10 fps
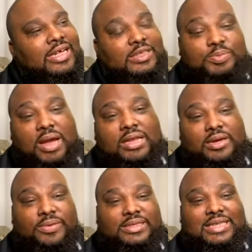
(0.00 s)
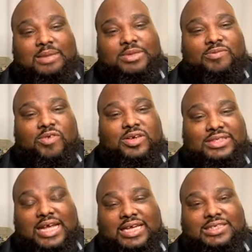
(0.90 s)
it's probably the reason I'm
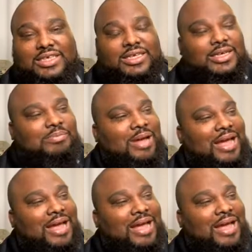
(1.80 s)
divorced. Actually,